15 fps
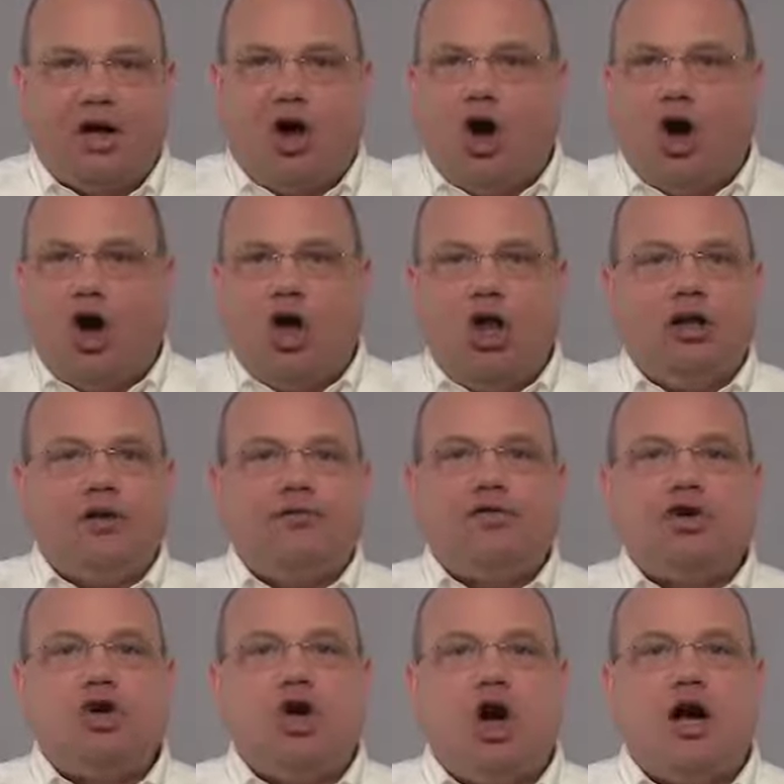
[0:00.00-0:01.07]
all of the
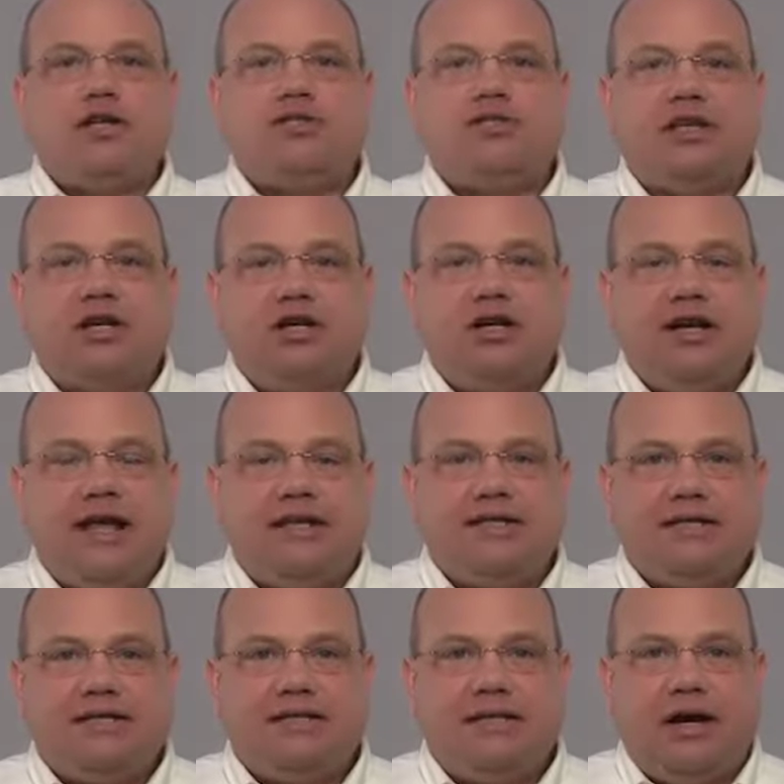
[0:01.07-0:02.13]
costs that are
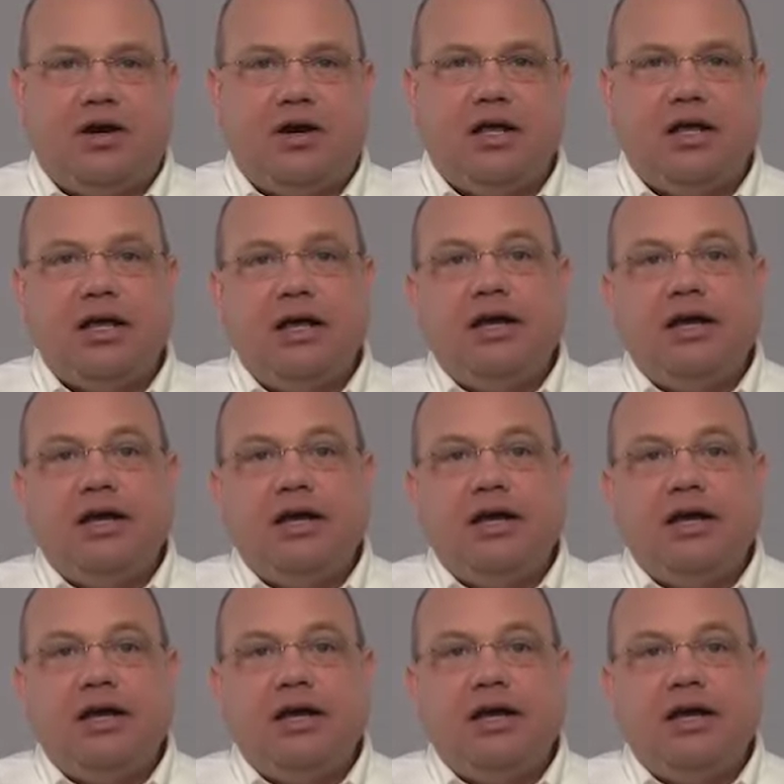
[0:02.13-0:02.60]
necessary